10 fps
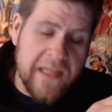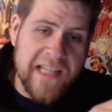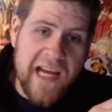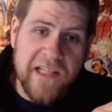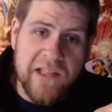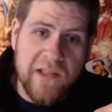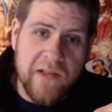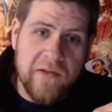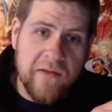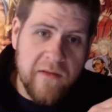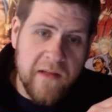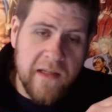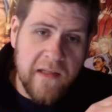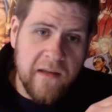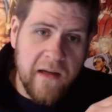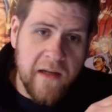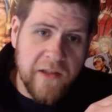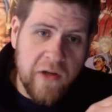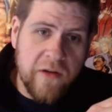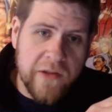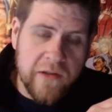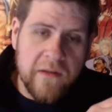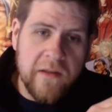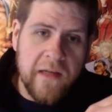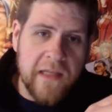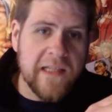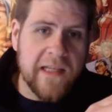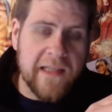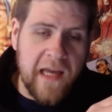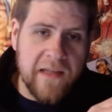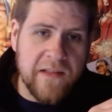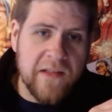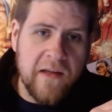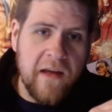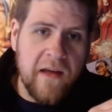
attaches to the charger inside the case,